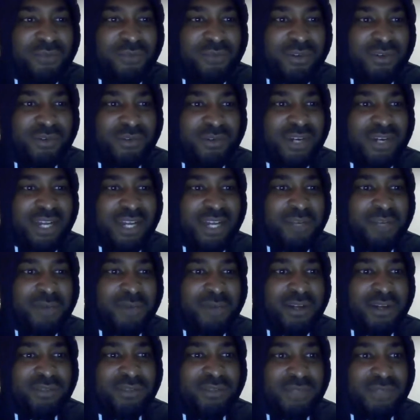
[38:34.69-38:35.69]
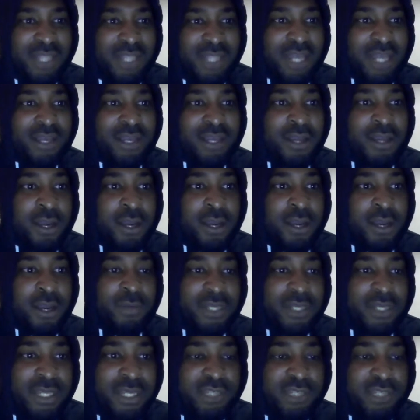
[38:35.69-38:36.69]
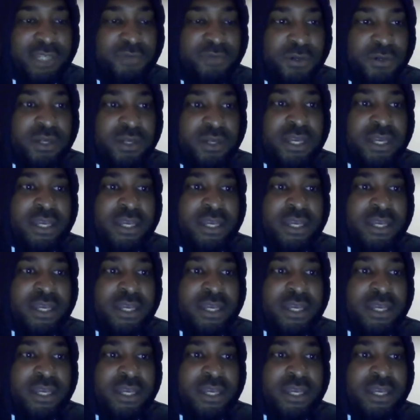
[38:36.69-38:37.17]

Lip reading: What kind of pass was that? But guess what?